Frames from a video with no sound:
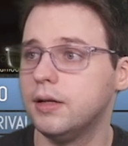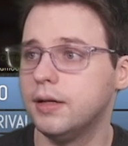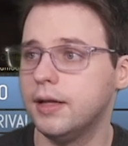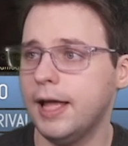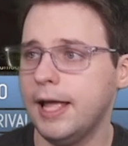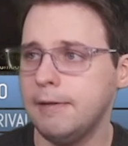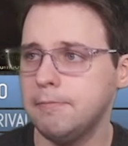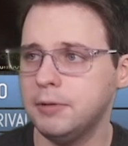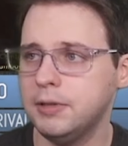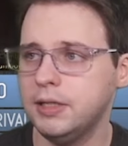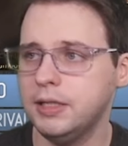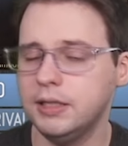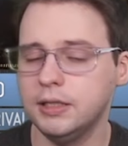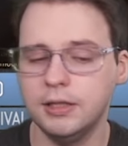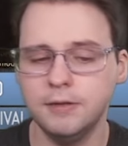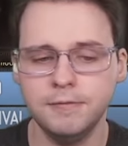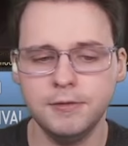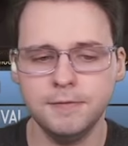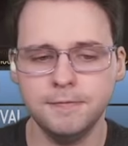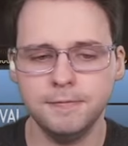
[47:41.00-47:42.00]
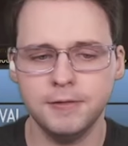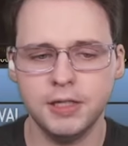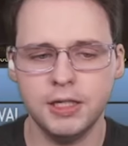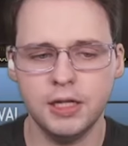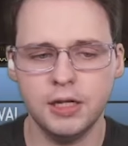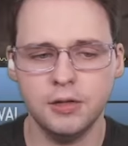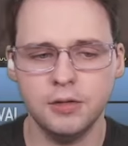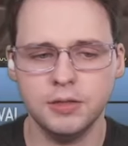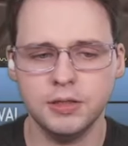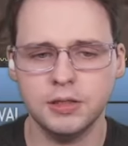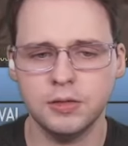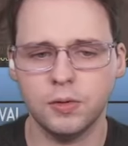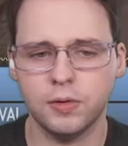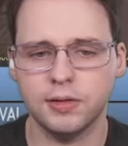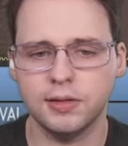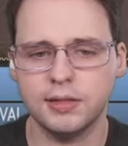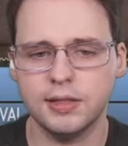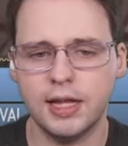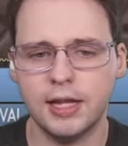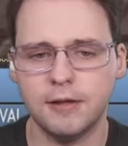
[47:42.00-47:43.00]
Hey buddy, love your videos. Oh,
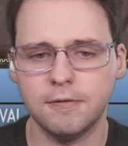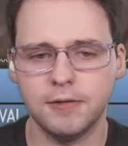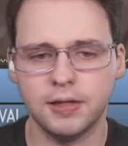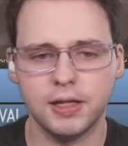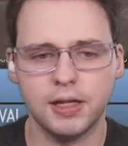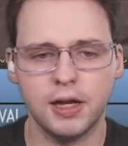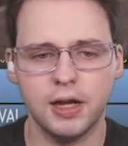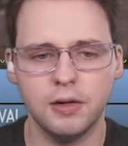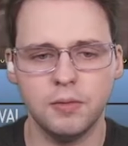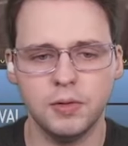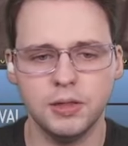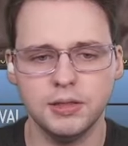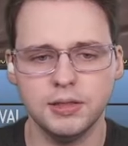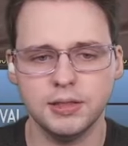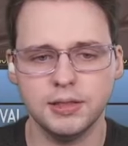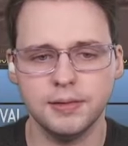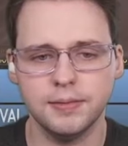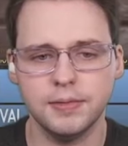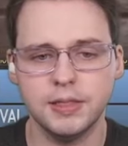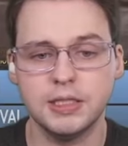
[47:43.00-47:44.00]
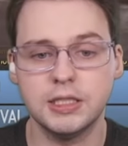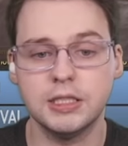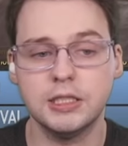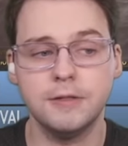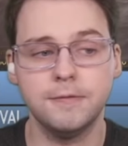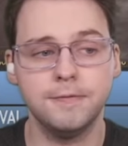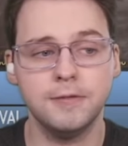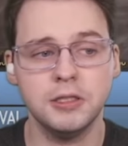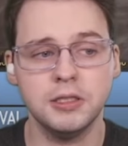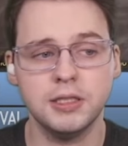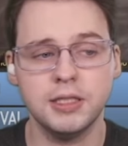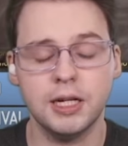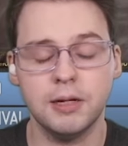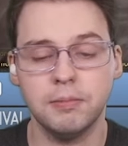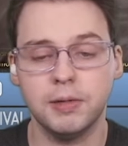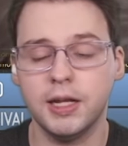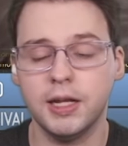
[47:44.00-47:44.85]
thank you for the kind words. Is this your first time